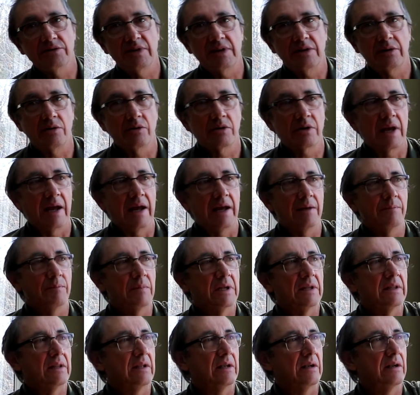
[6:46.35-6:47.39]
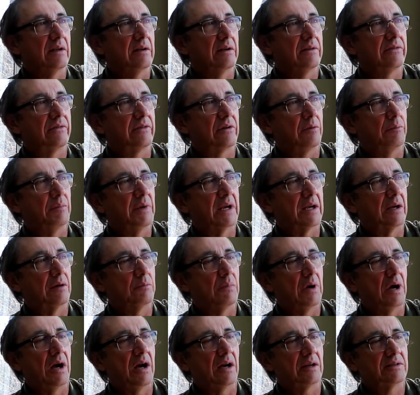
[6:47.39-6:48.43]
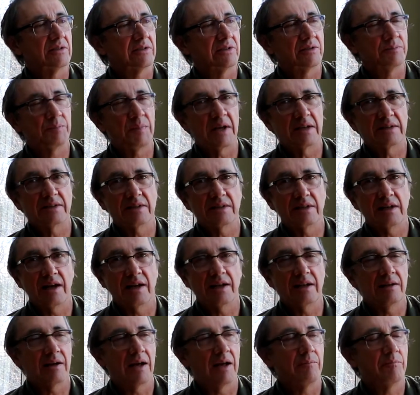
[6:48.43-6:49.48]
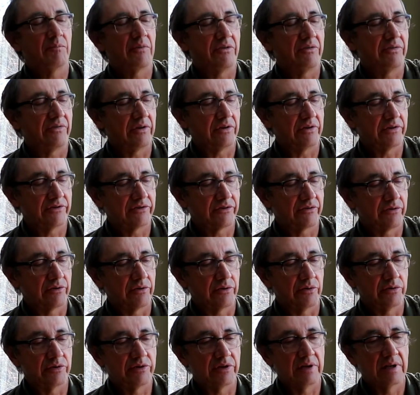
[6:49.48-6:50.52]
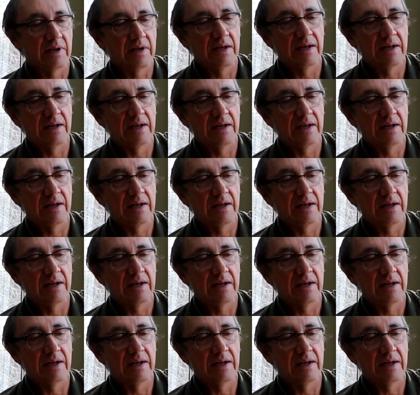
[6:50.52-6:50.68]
they're okay, but for a bigger box especially, I prefer screws.